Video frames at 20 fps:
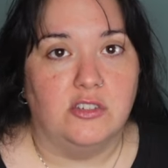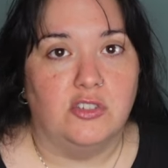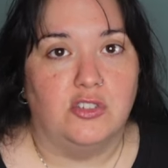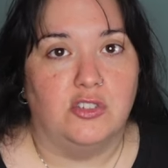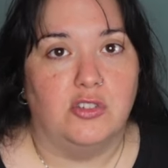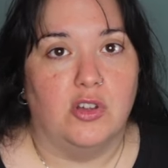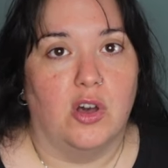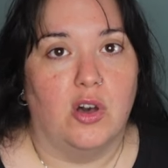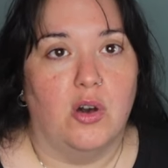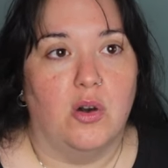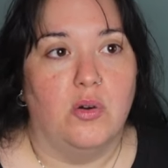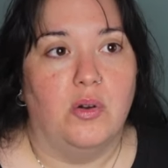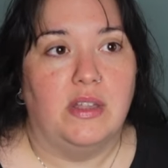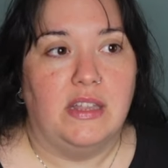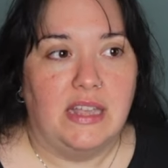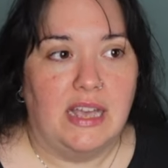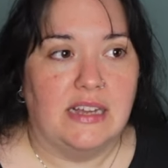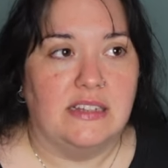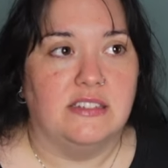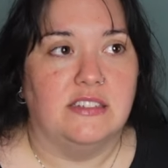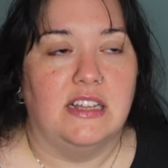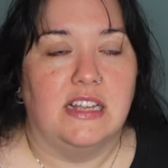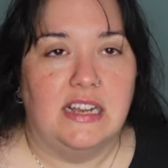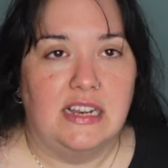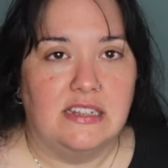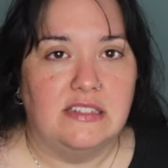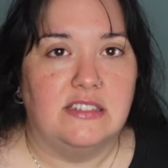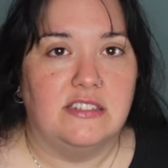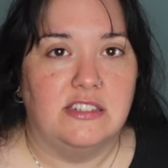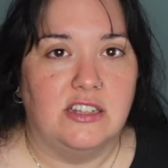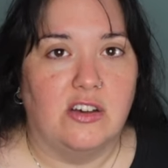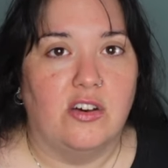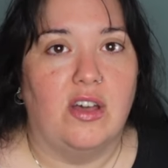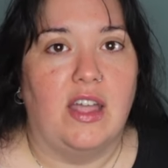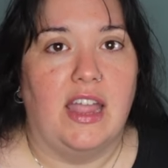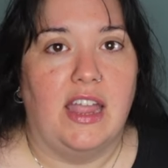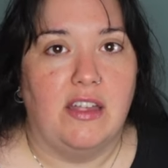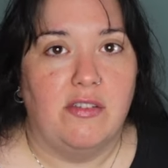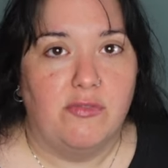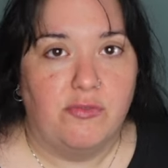So yes, it is still
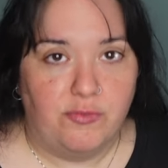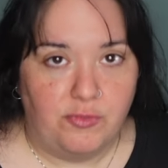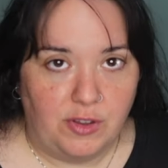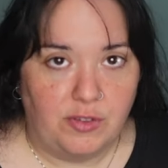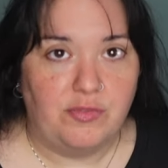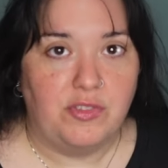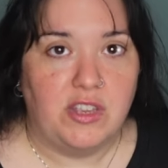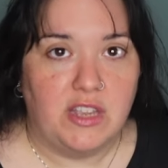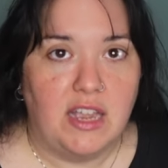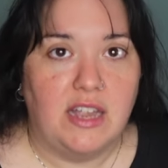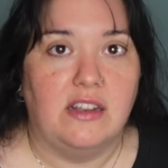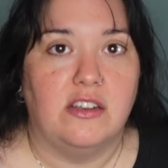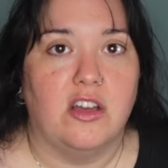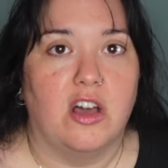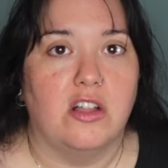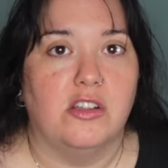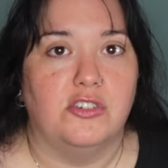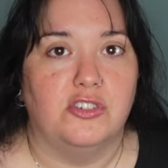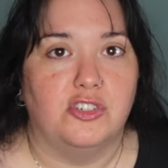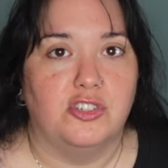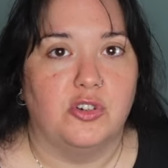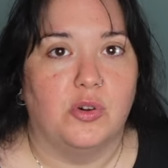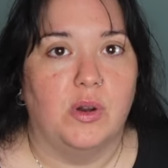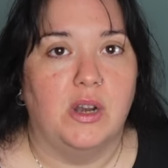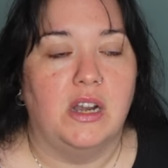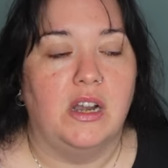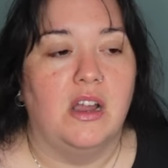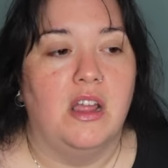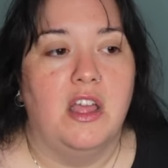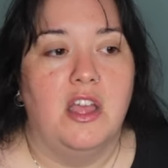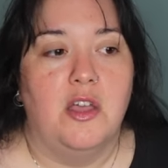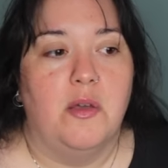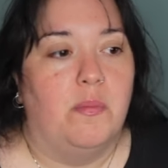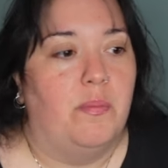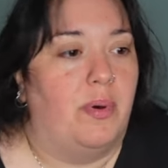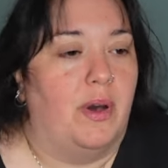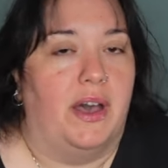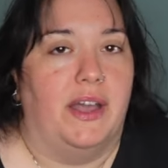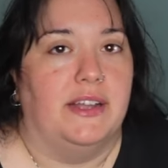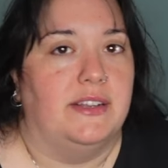a $58 short,
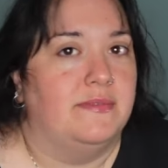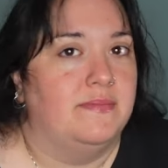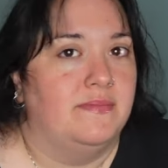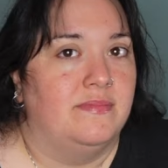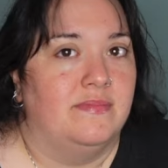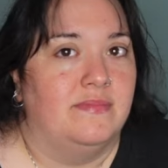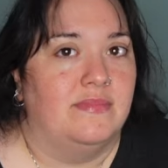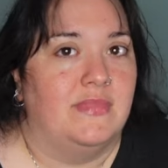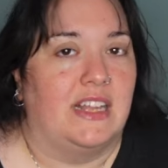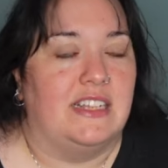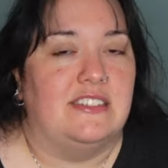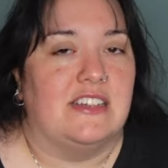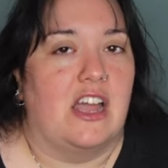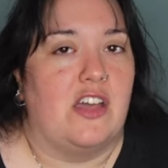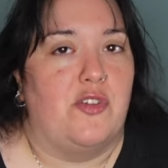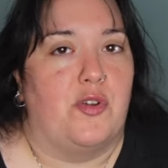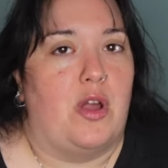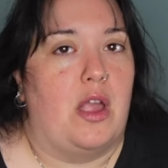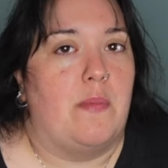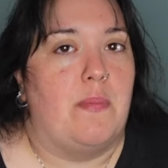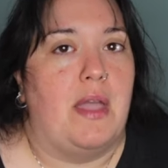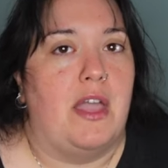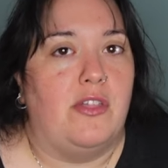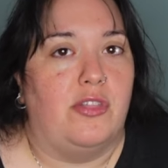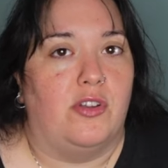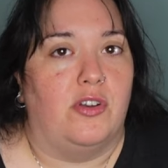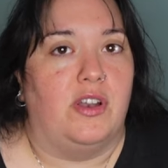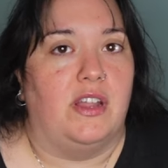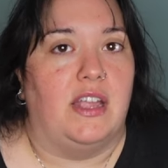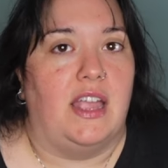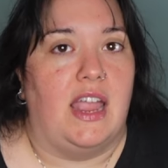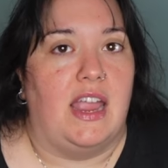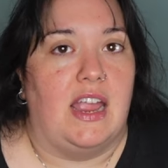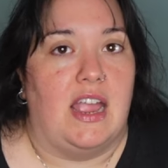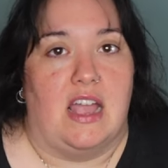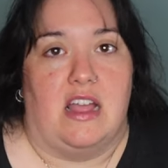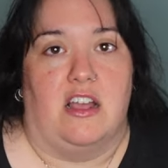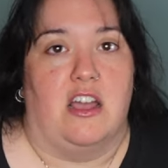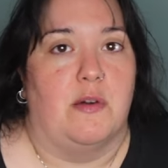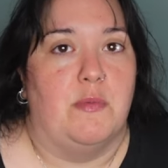but it's either I pay 38
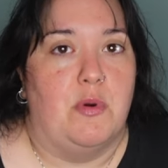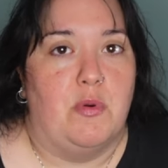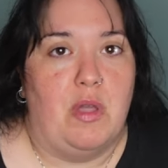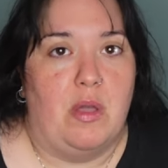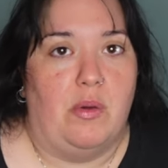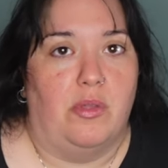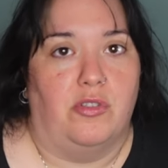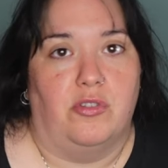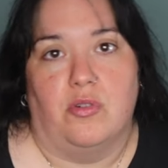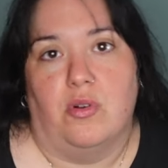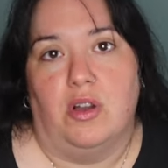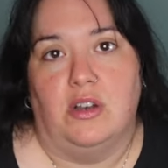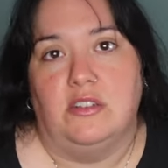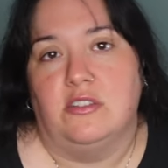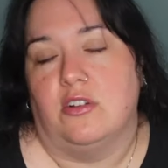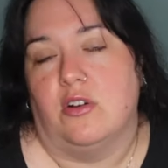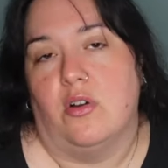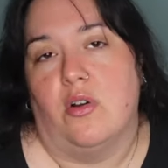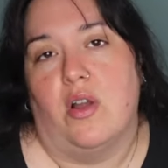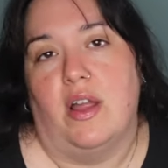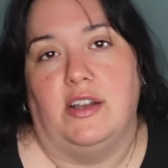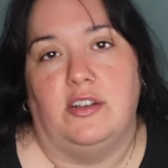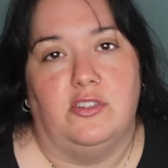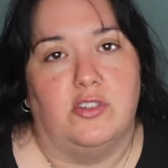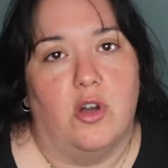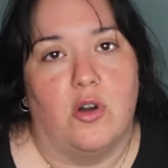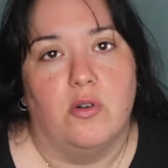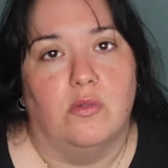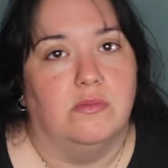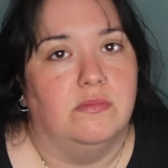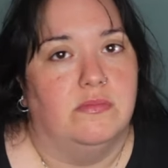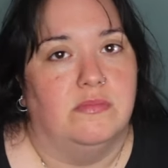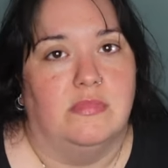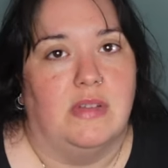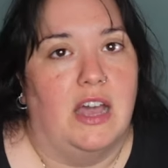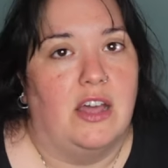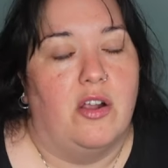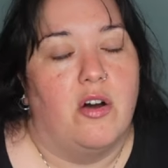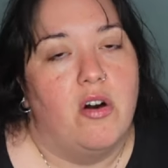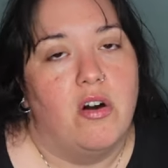and come away with shorts or I don't
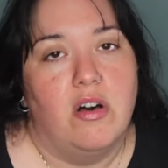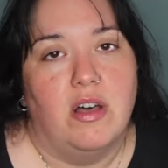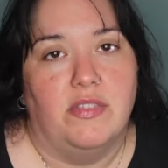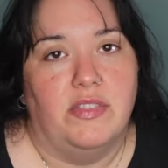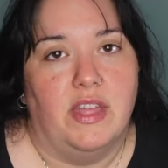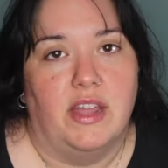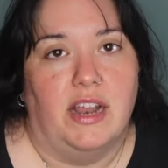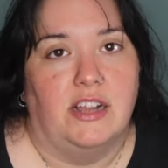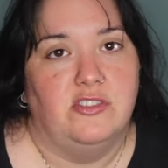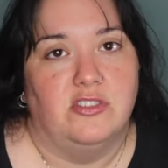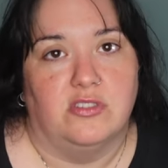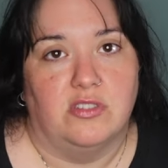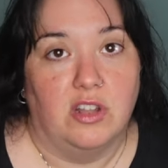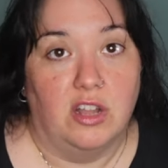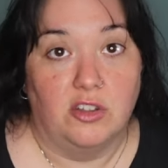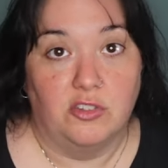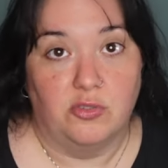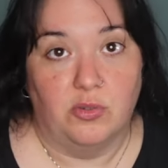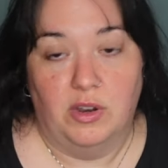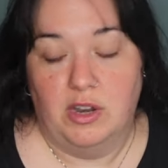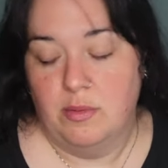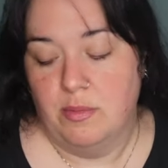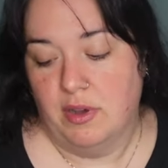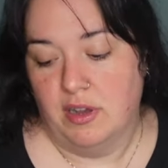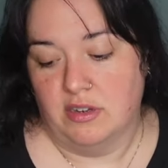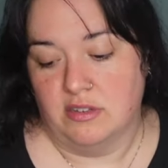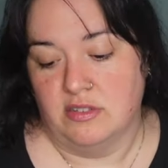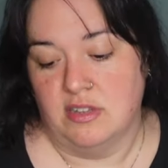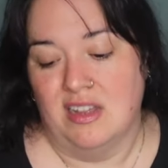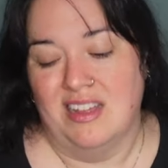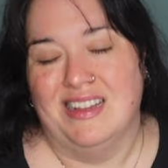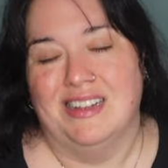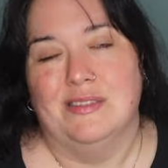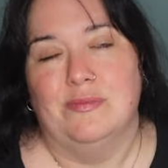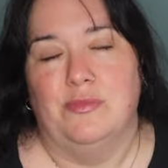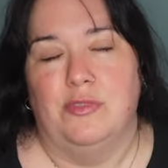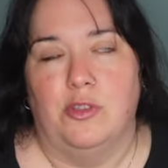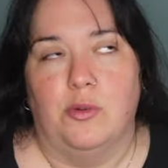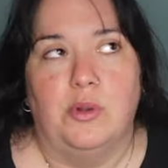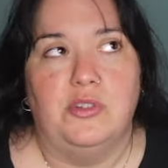at all and then I just lost 20 bucks
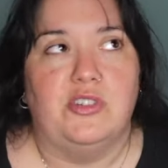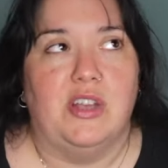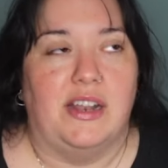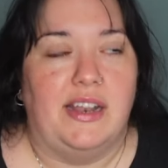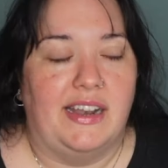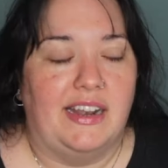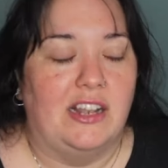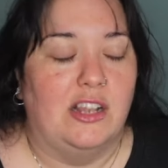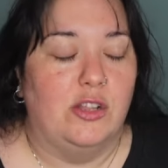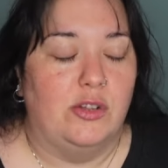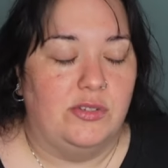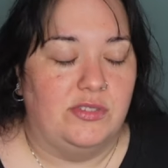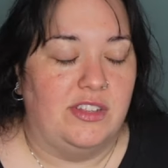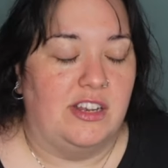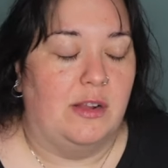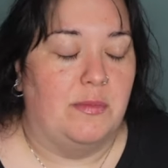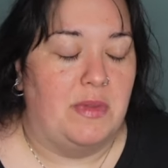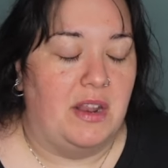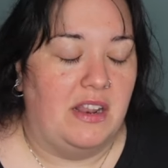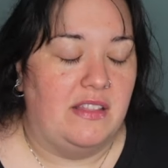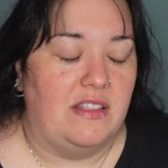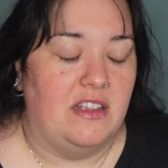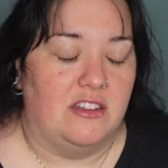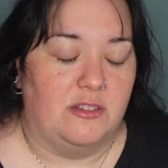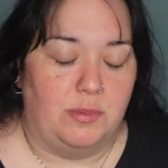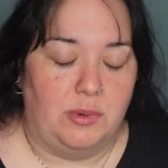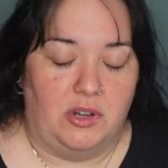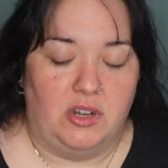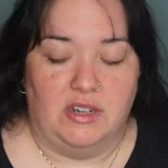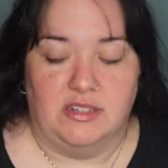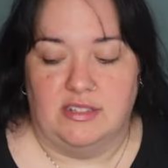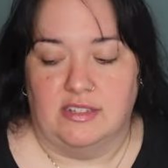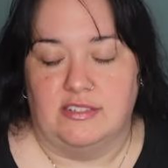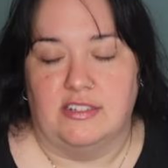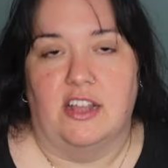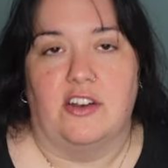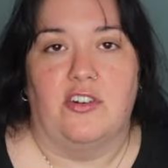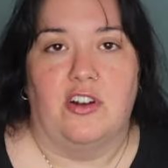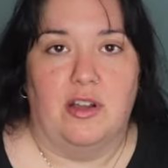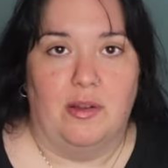which I didn't lose That I'm getting the experience,
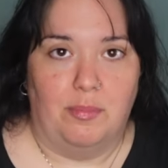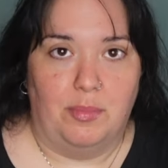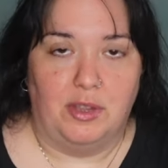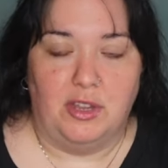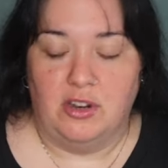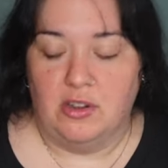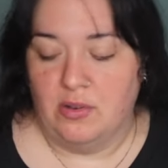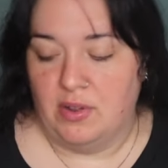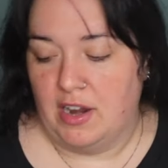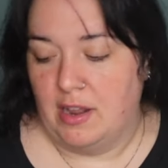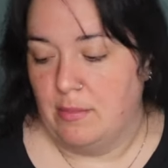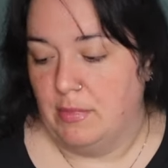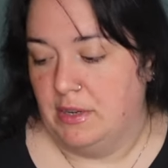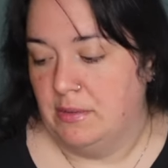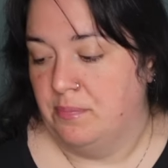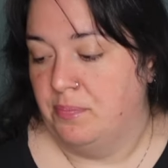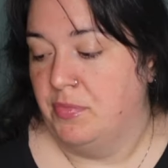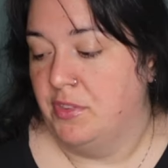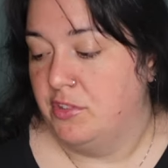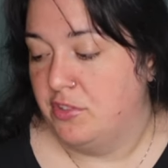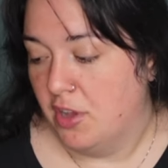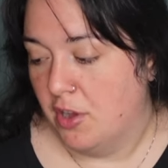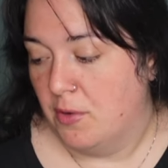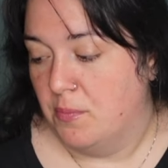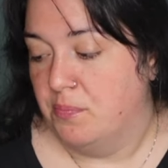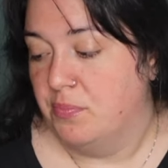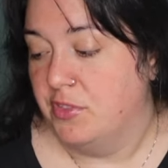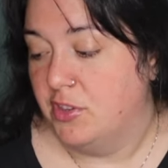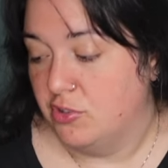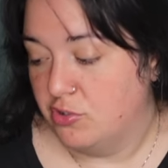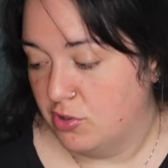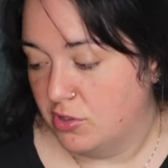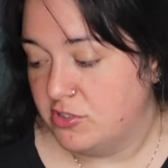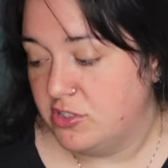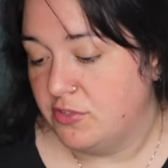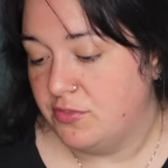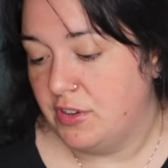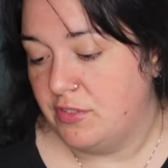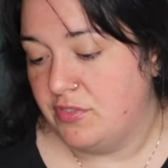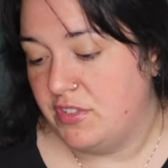etc. But you know what I mean. So the shorts
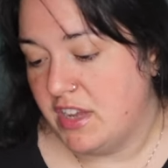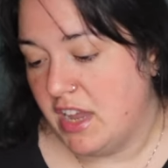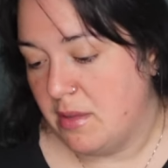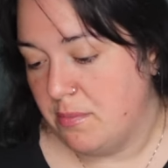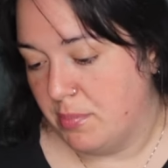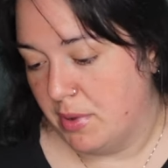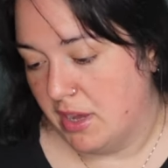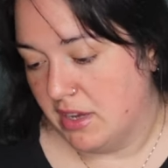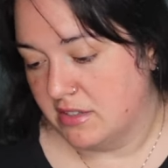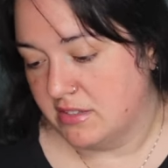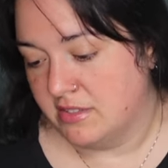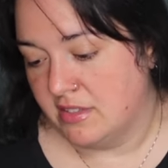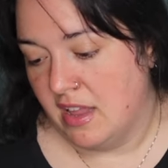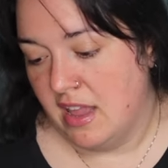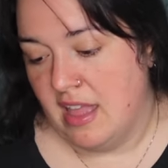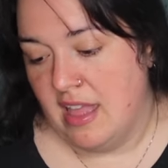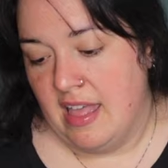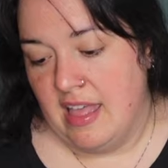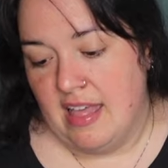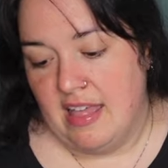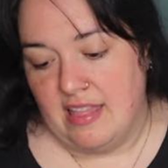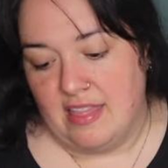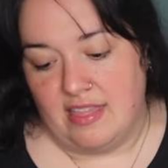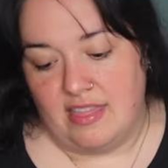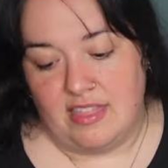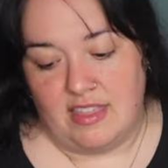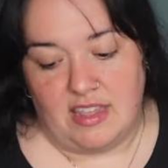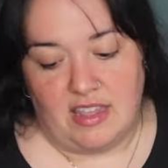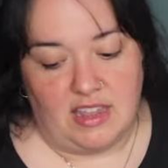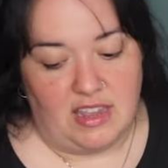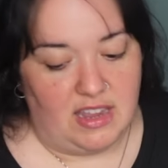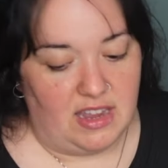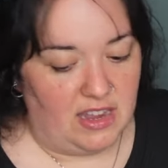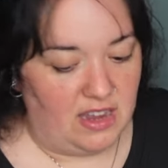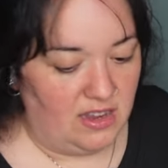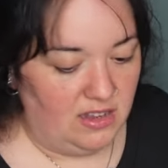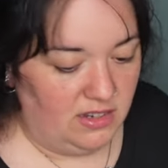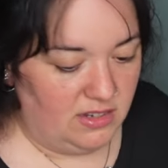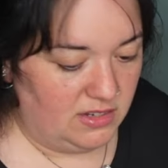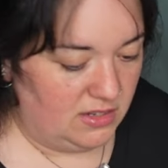are 58 bucks. The